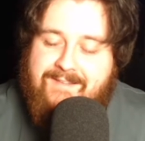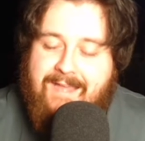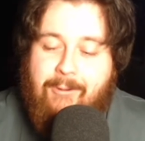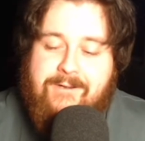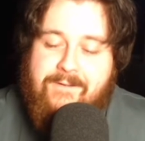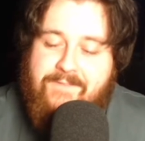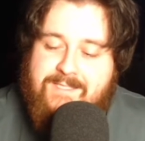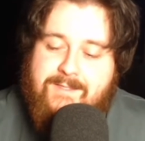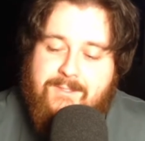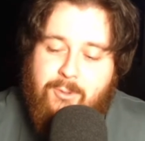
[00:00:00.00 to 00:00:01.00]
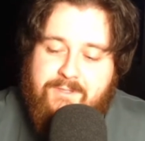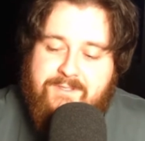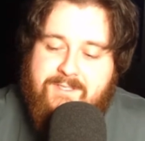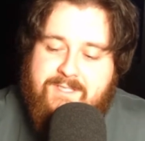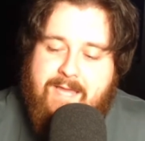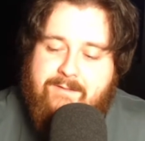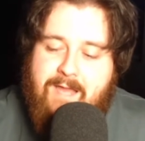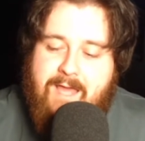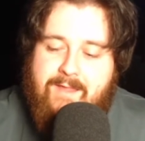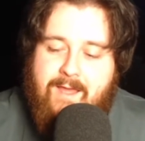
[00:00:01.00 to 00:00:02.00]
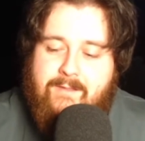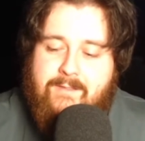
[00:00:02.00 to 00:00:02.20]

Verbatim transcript: I wonder if his thoughts sound like that.